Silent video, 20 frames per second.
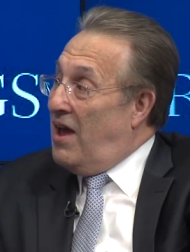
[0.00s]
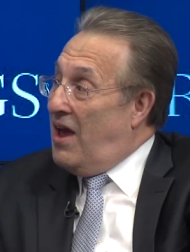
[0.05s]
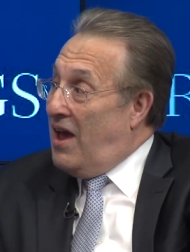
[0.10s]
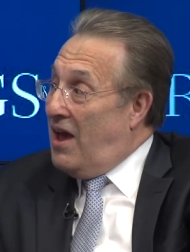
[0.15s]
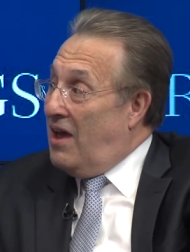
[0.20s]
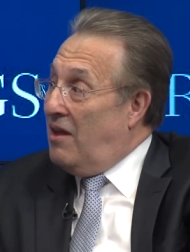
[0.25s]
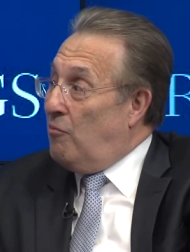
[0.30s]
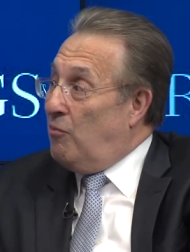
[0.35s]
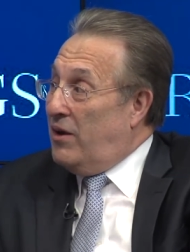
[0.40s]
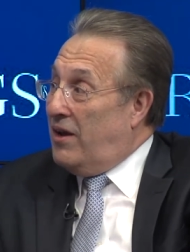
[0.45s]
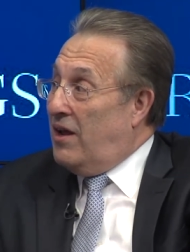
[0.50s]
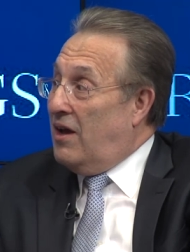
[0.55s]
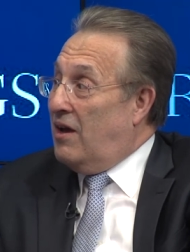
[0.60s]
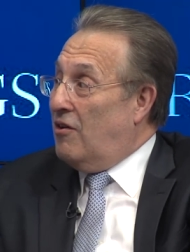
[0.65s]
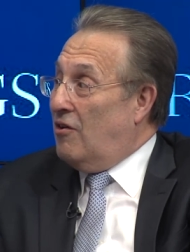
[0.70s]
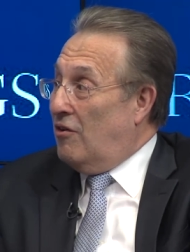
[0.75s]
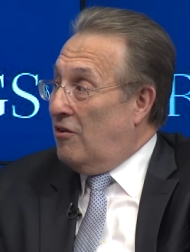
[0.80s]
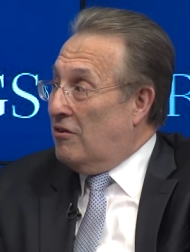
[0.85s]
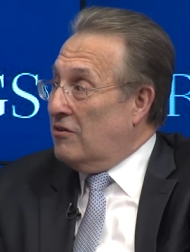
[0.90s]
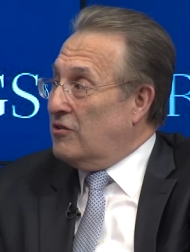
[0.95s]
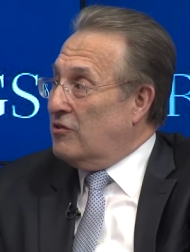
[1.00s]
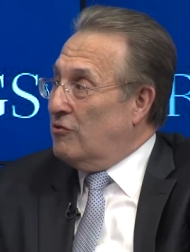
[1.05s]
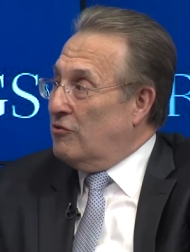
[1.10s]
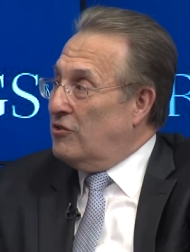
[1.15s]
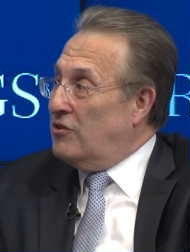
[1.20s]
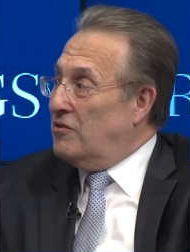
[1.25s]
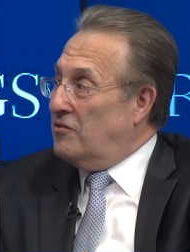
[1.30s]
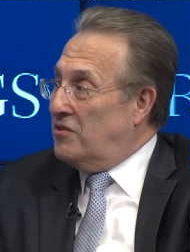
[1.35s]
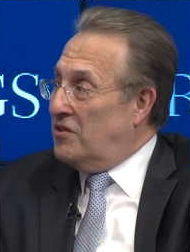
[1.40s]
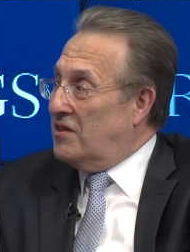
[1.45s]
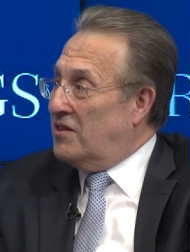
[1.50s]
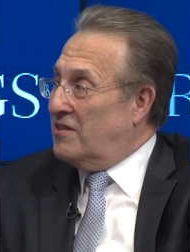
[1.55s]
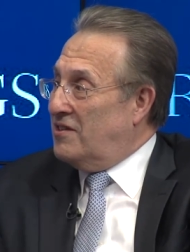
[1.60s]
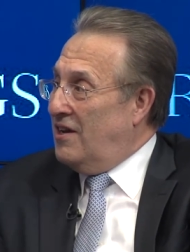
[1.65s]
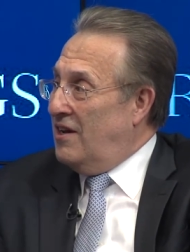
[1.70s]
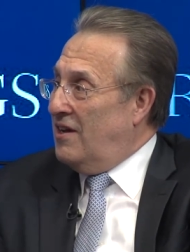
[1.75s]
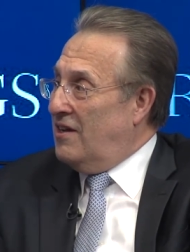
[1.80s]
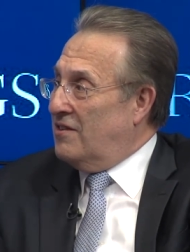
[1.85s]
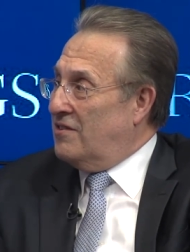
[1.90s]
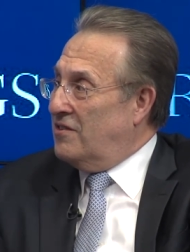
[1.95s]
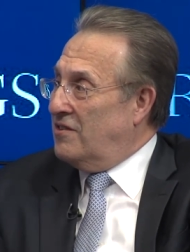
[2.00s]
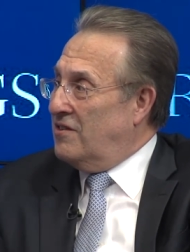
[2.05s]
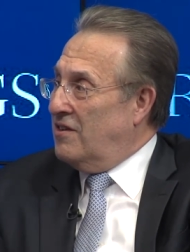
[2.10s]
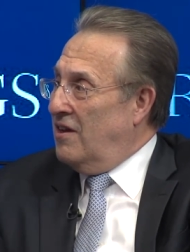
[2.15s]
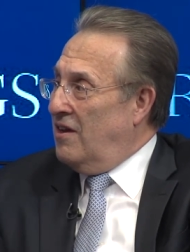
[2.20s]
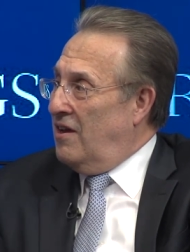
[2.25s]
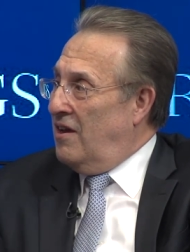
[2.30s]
And we'd had all sorts of success.